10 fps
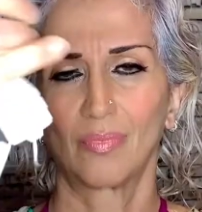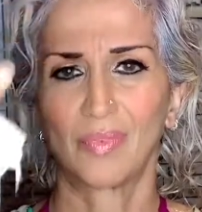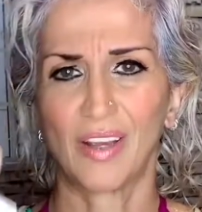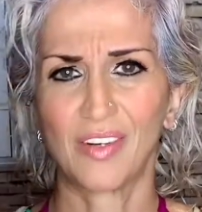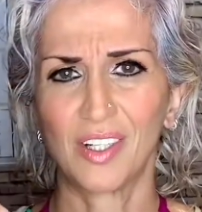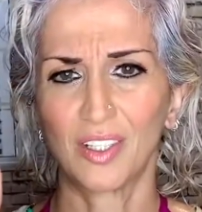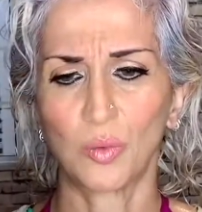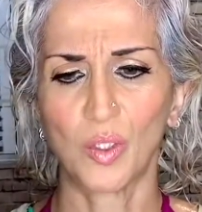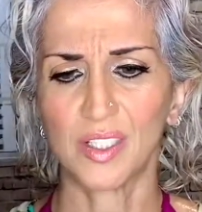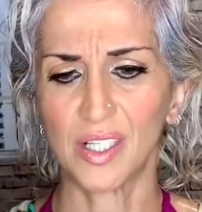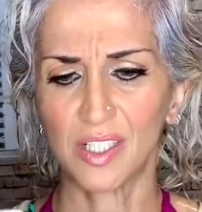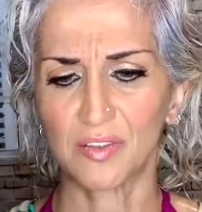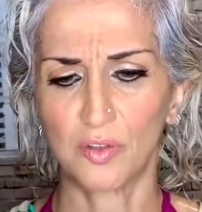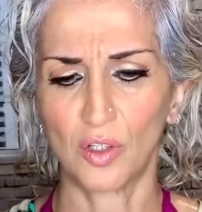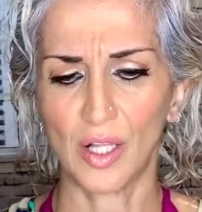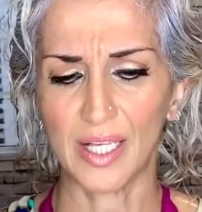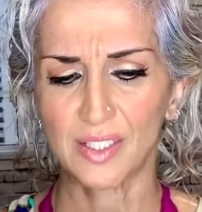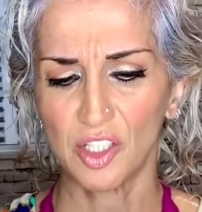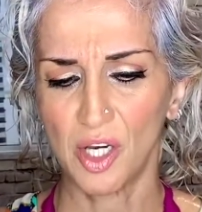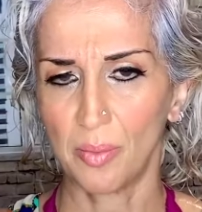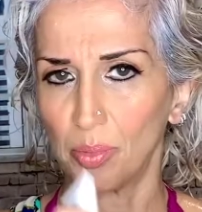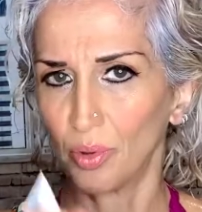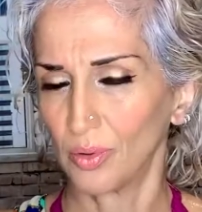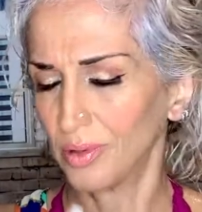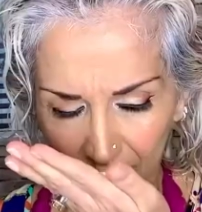Definitely wasn't as full as the shampoo.